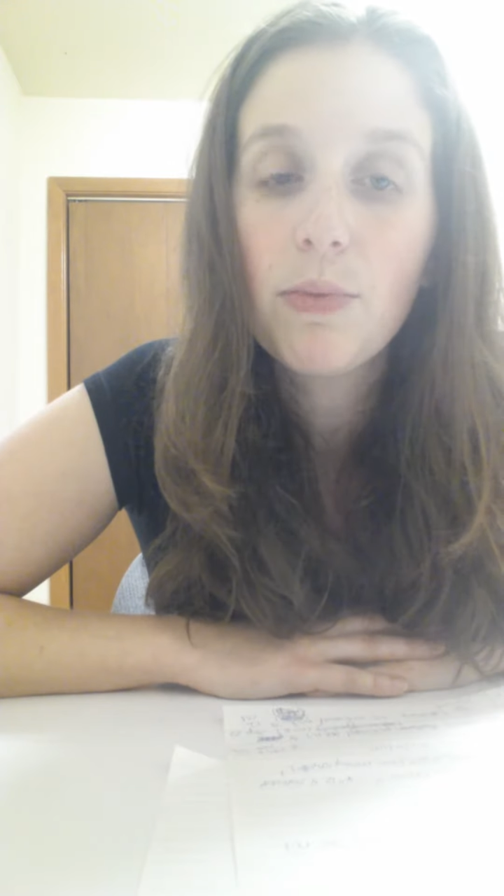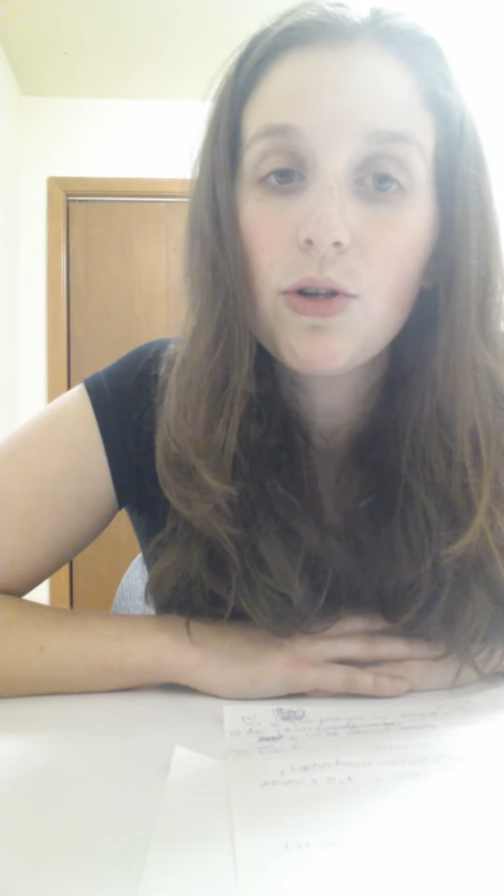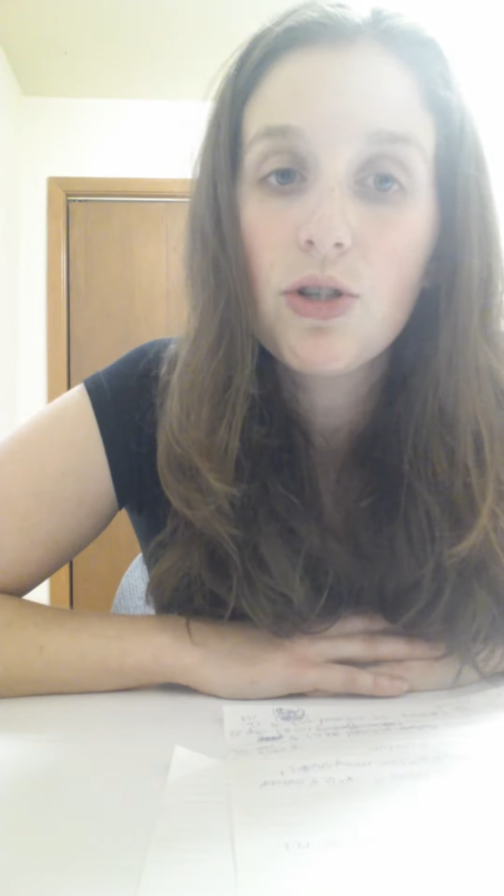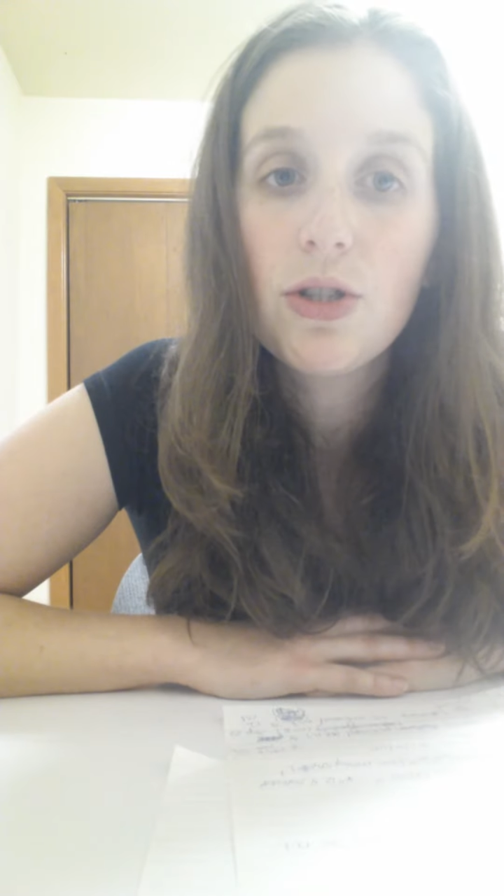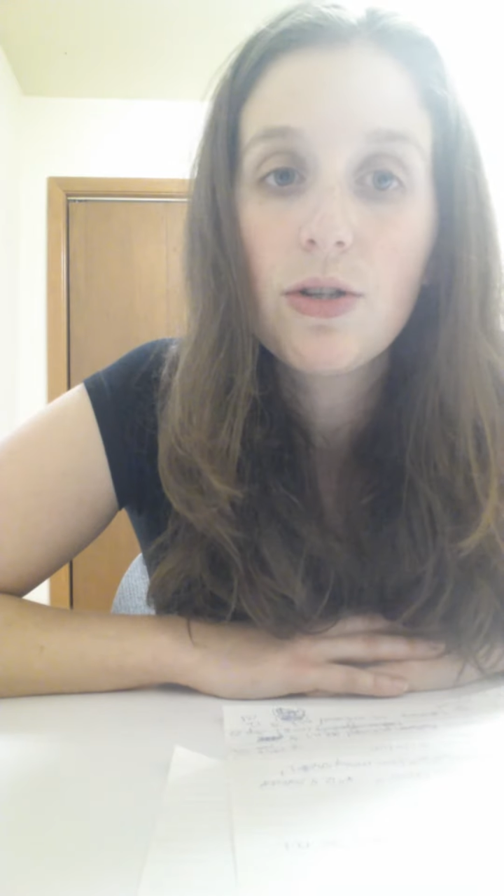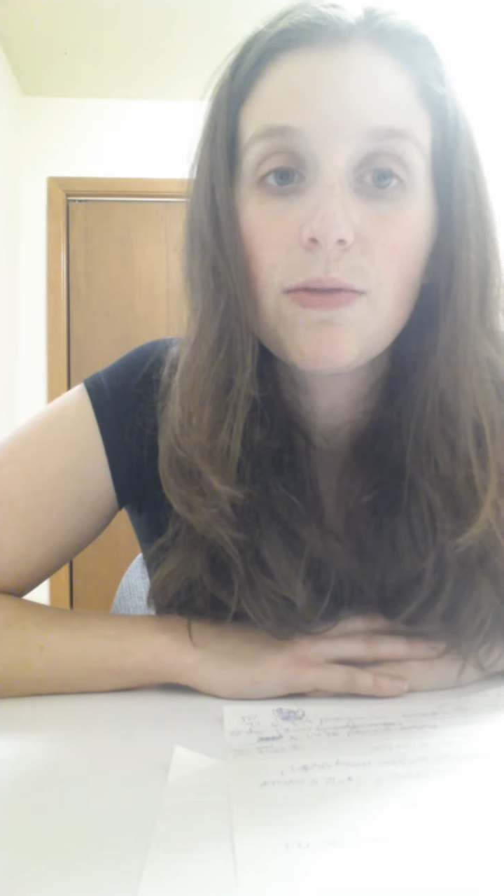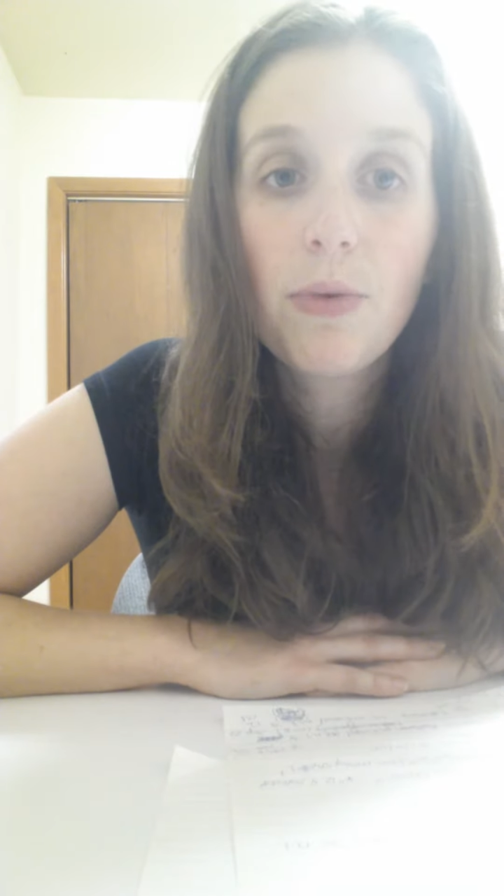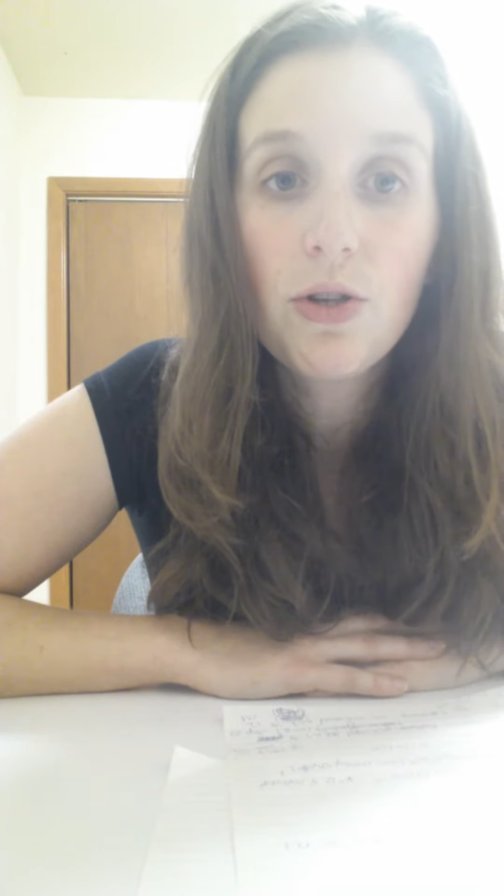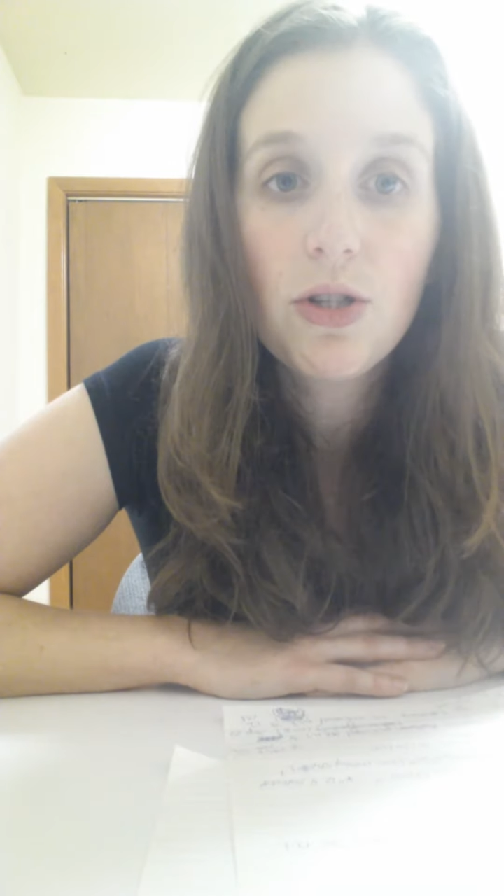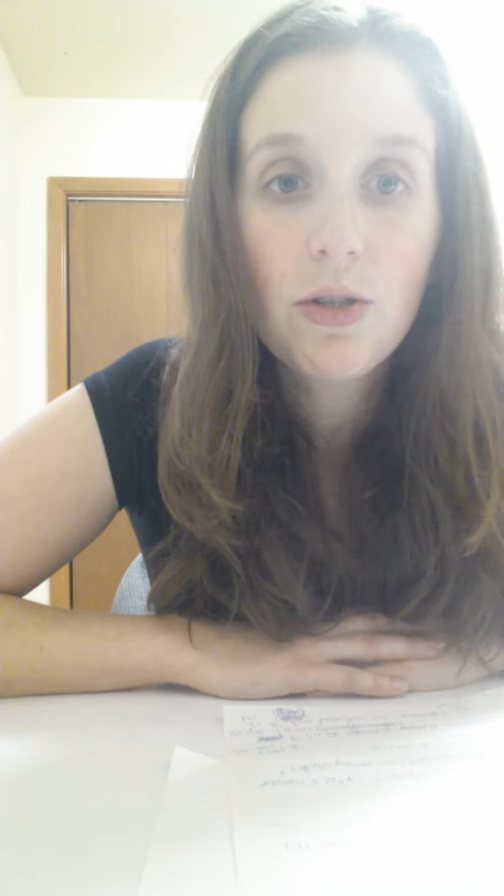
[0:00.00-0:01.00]

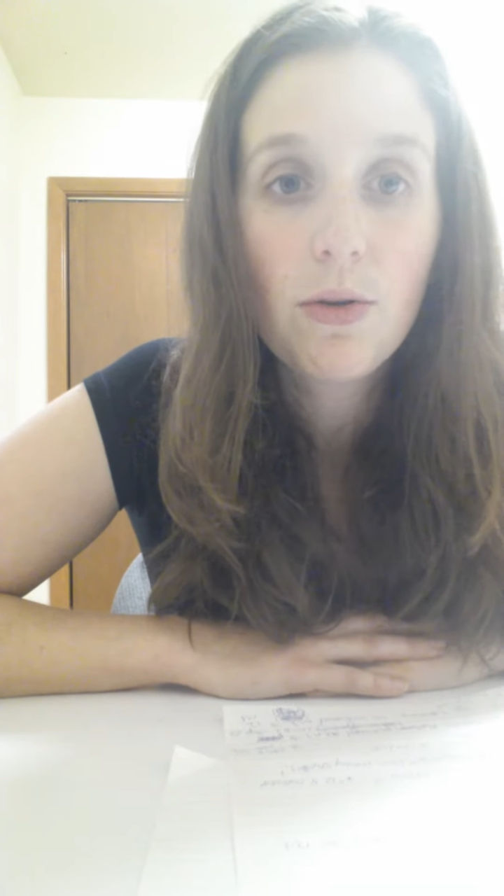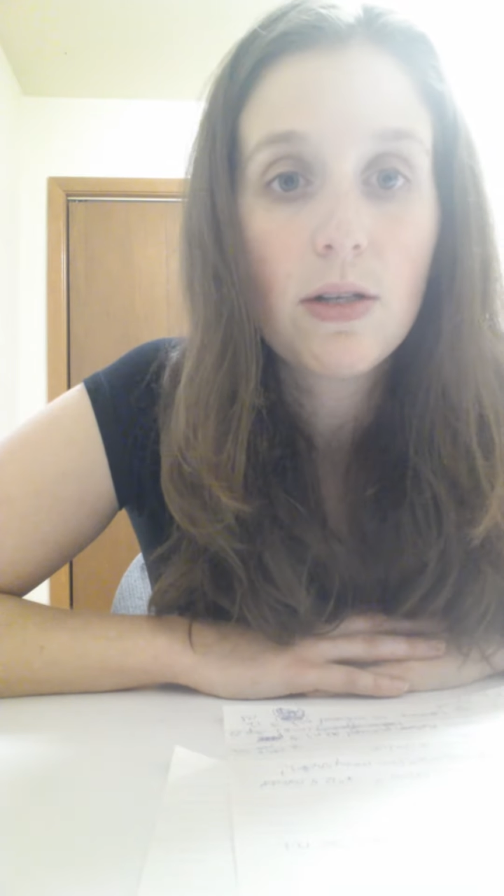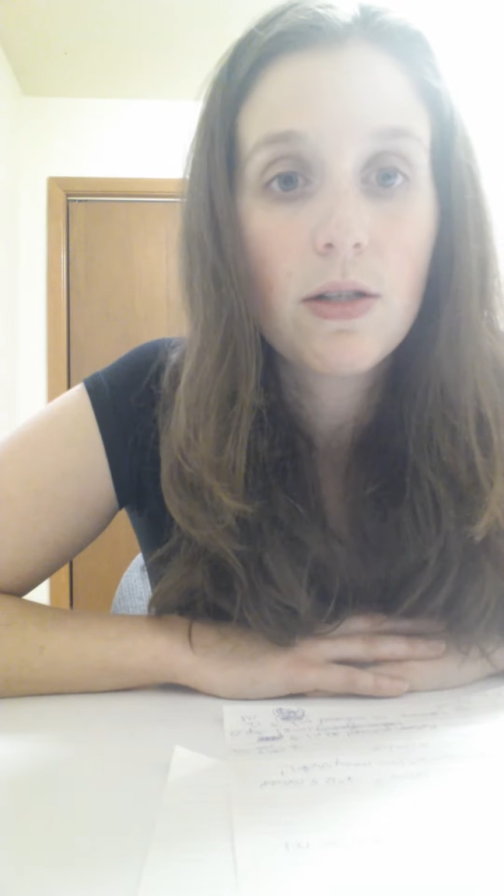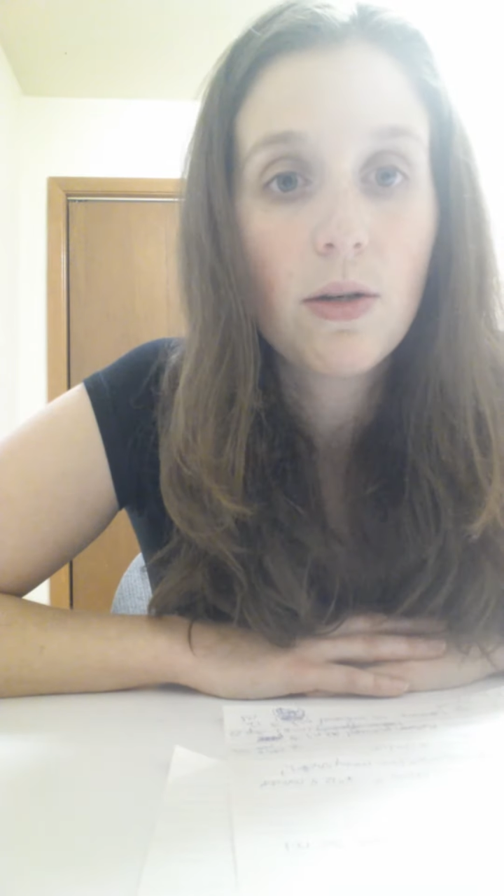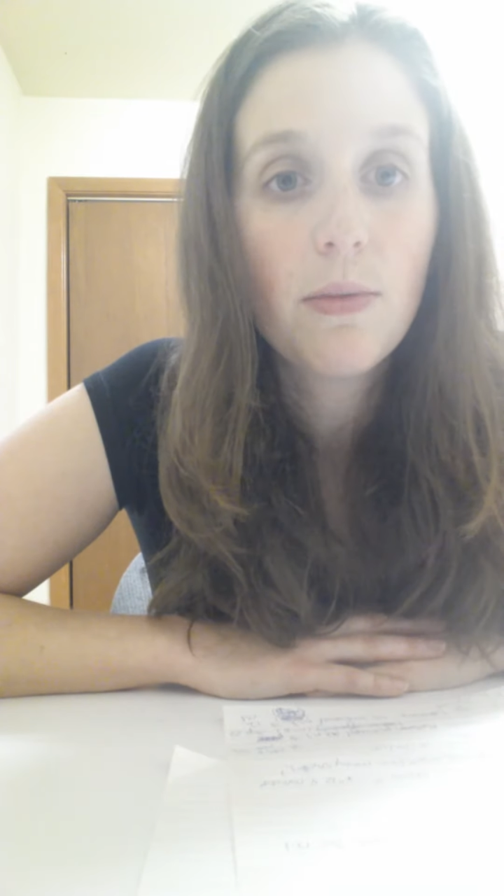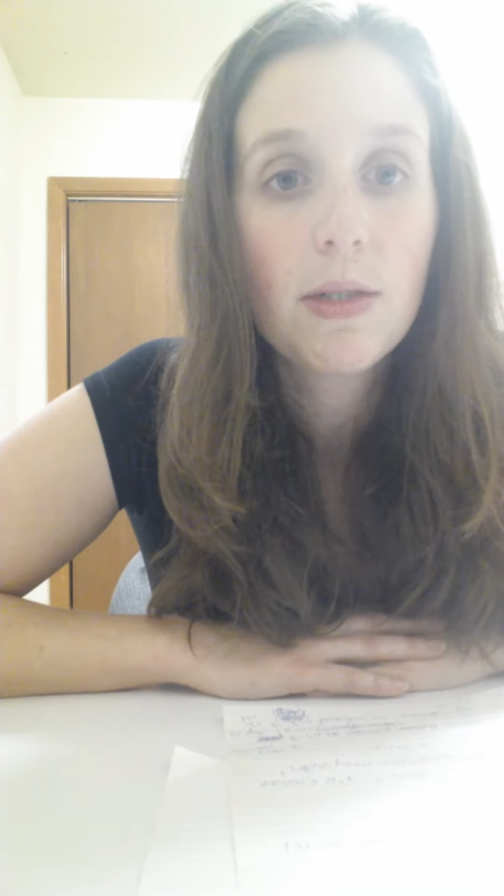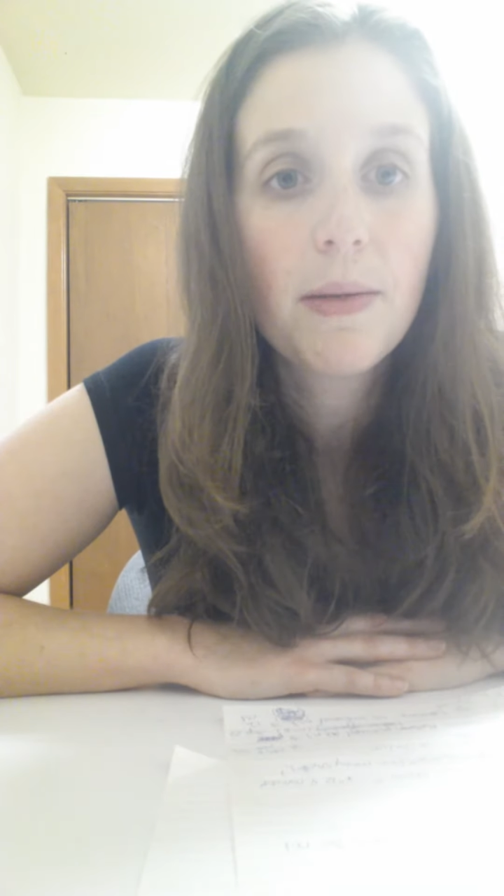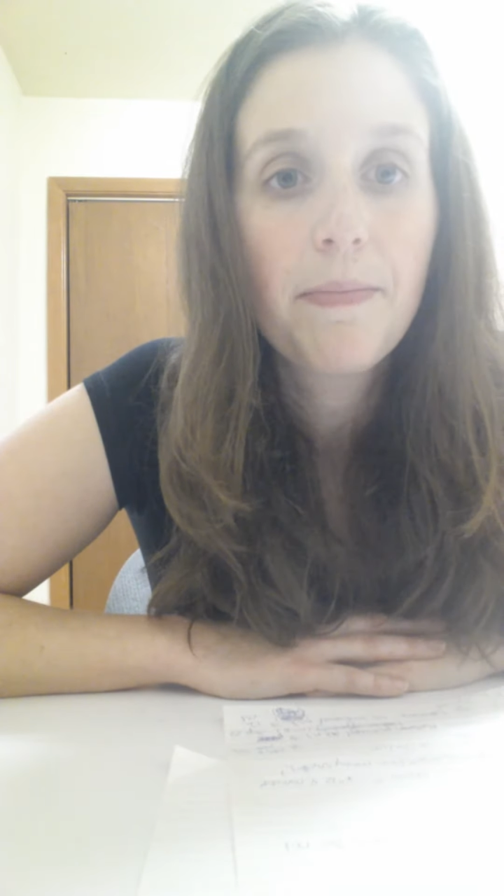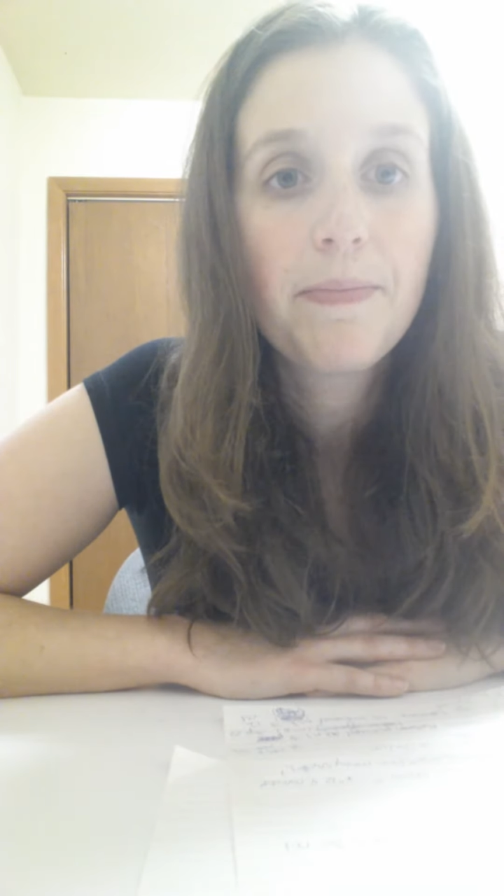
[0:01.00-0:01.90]
purchased or consumed.